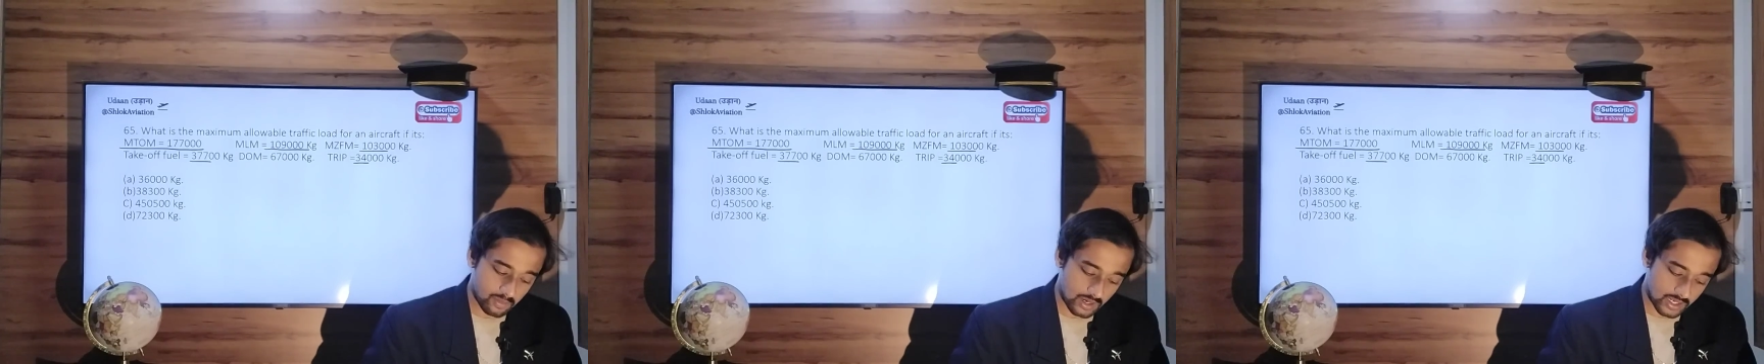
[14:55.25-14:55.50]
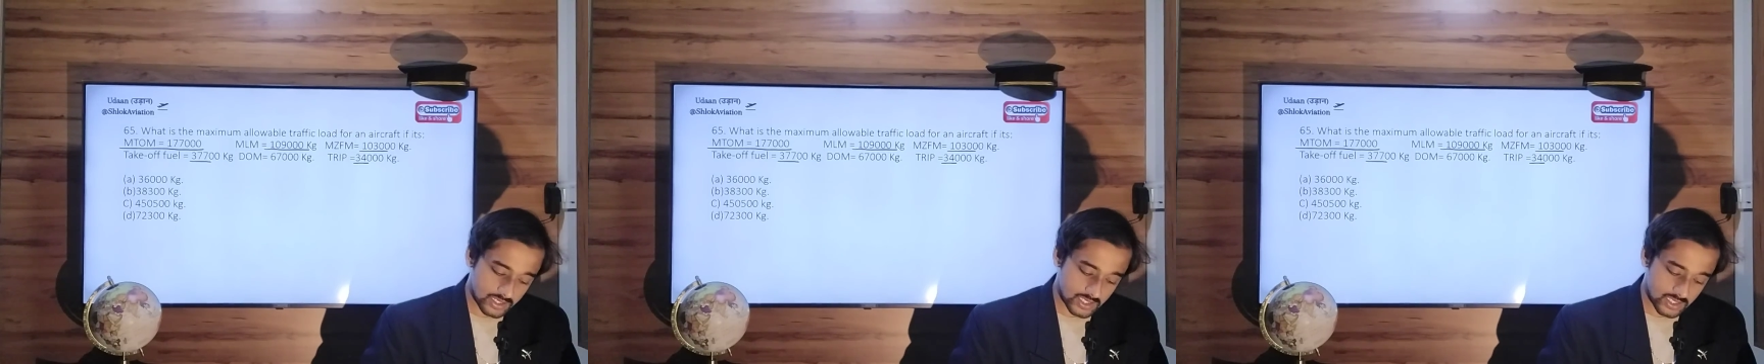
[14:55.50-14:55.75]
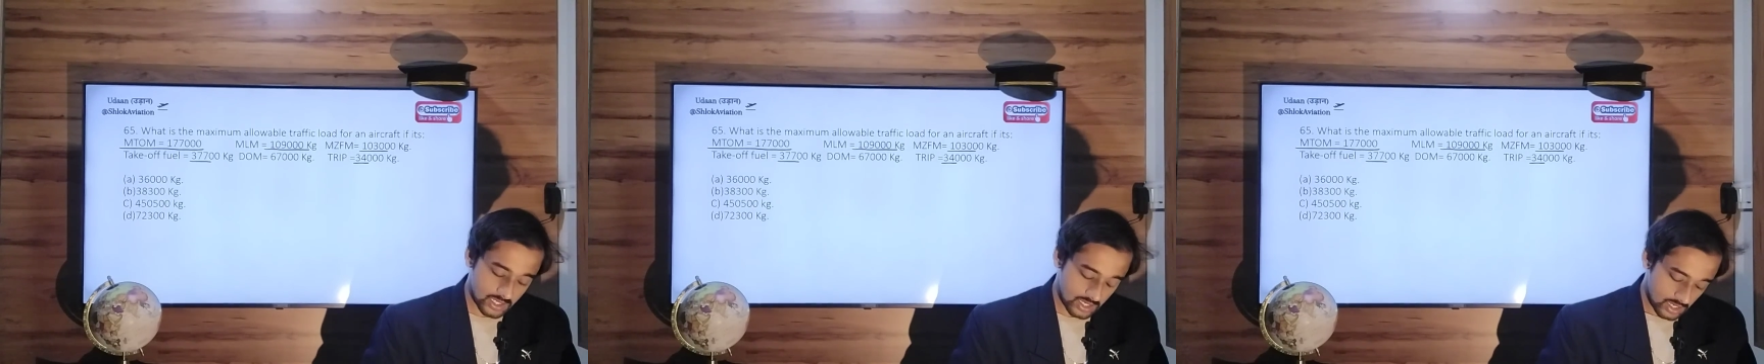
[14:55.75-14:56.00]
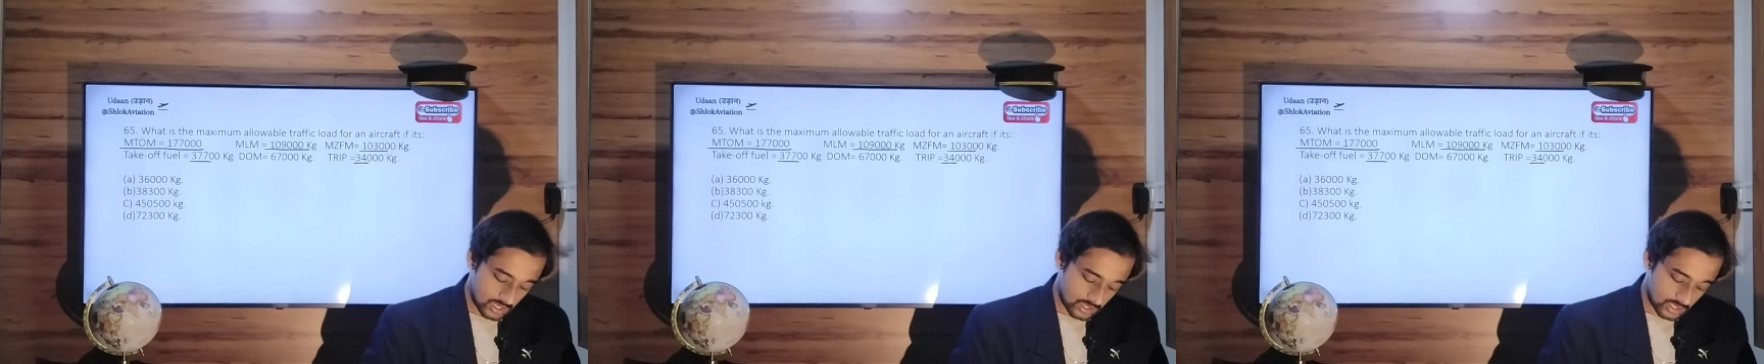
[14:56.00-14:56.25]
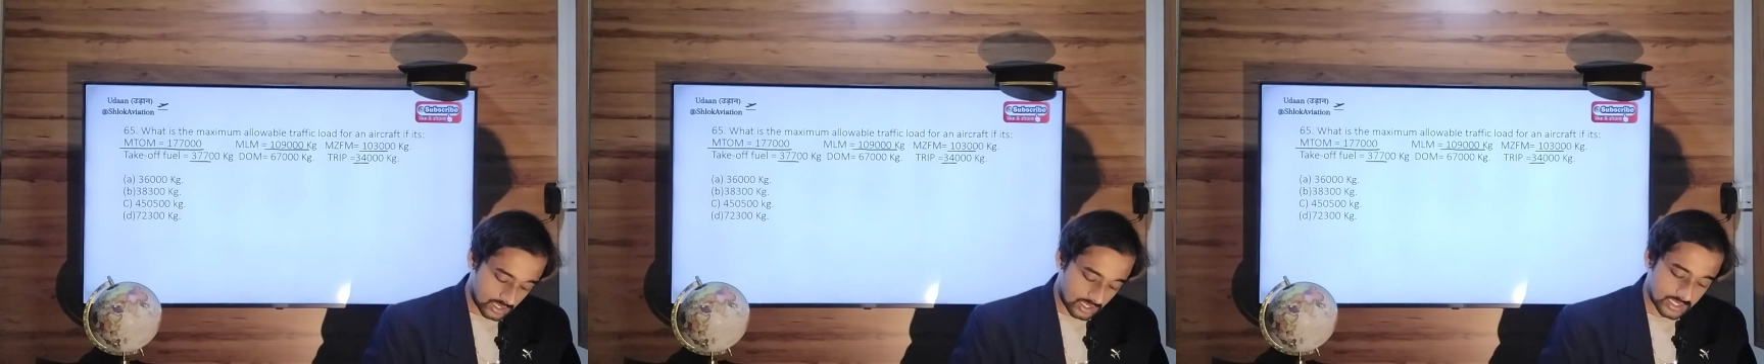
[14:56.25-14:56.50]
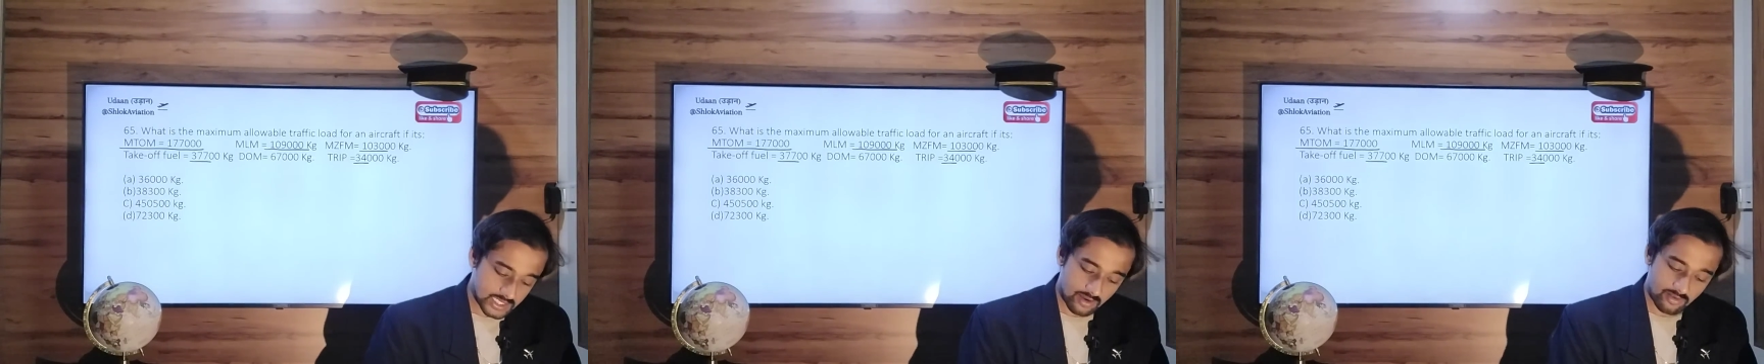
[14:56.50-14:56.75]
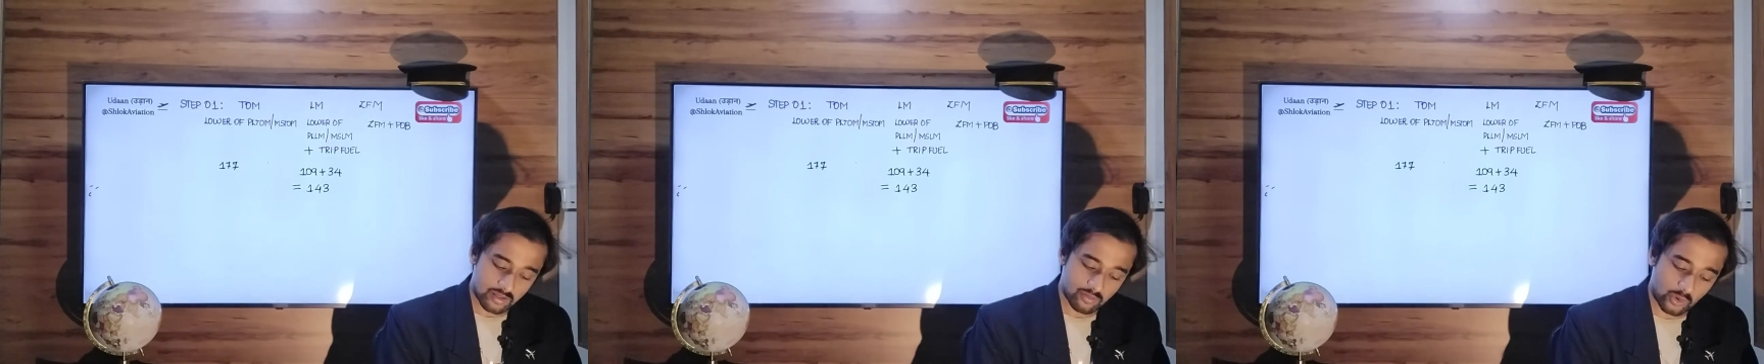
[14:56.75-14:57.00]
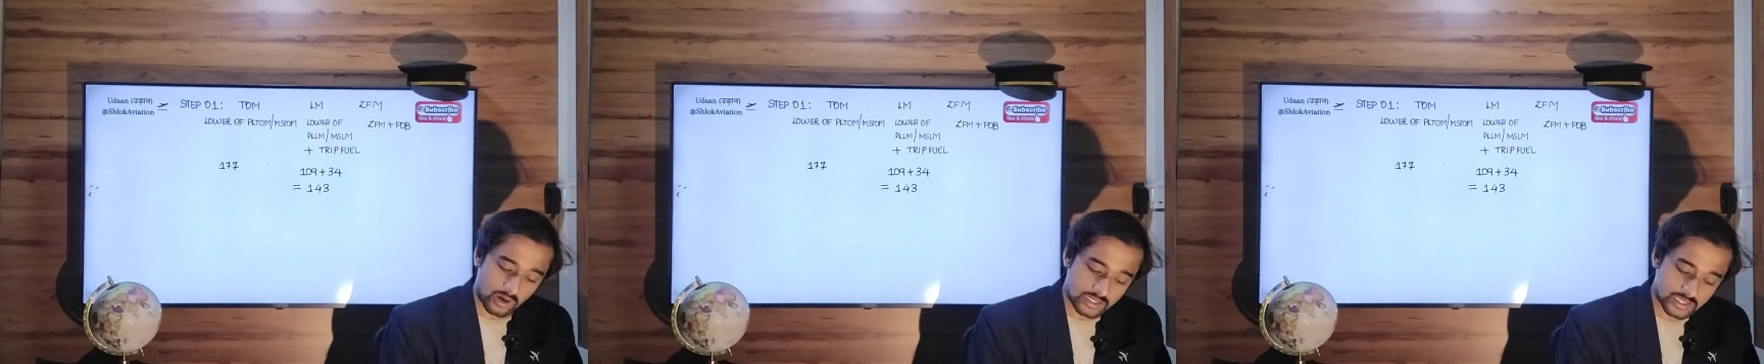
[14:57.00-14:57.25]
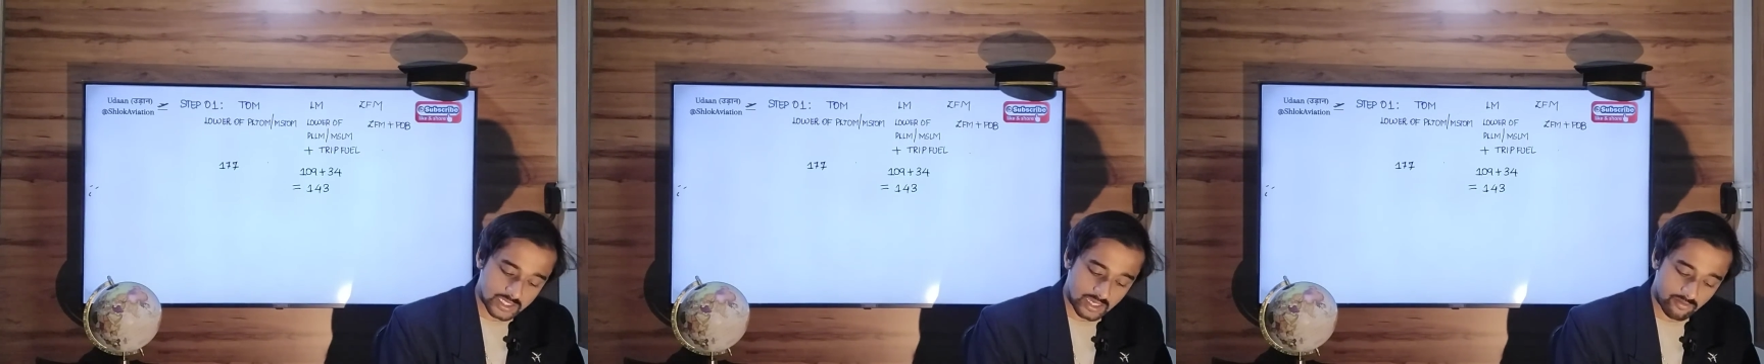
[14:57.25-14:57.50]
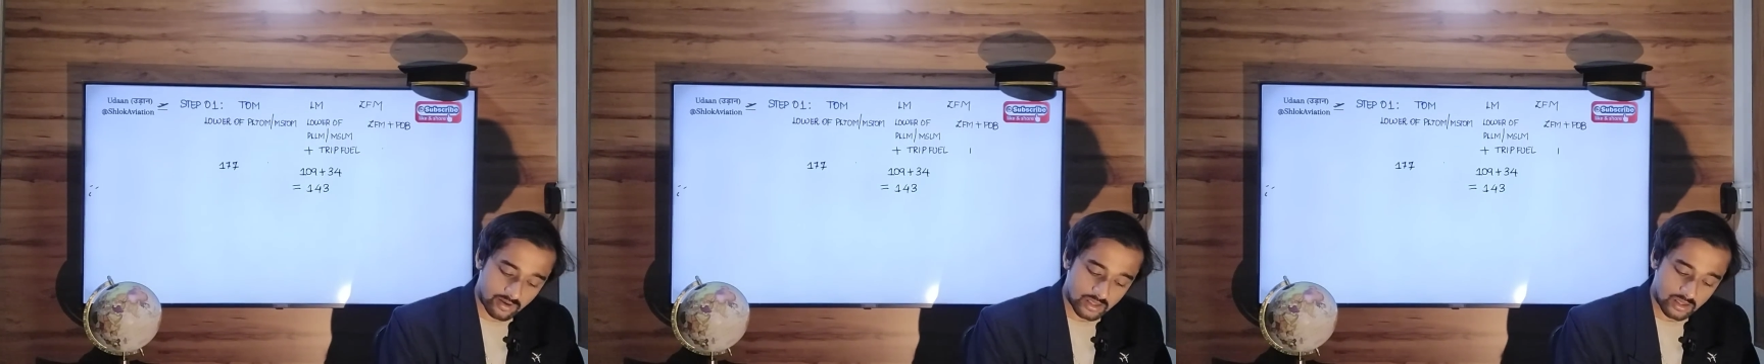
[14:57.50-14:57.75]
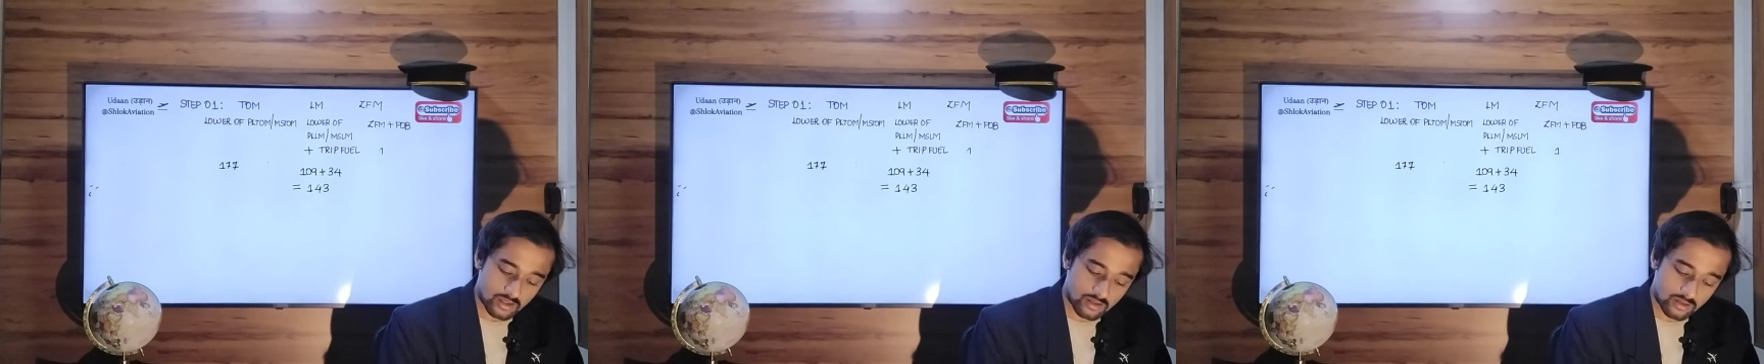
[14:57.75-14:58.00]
plus 37.7,